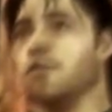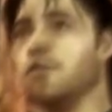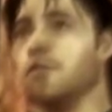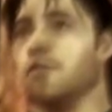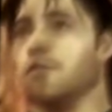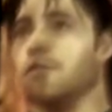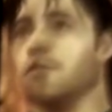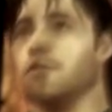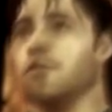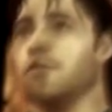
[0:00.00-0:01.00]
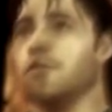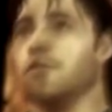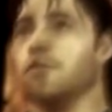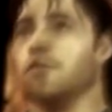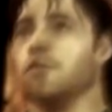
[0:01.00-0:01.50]

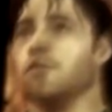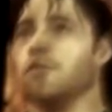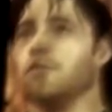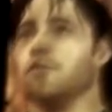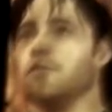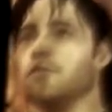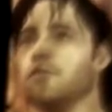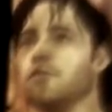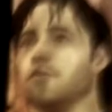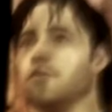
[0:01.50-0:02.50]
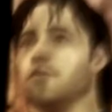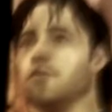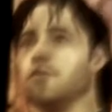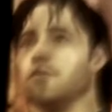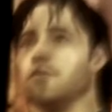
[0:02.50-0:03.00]

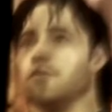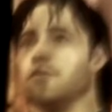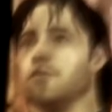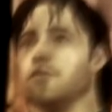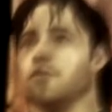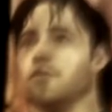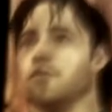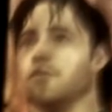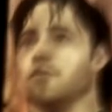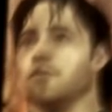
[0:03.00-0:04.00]
(no one is talking)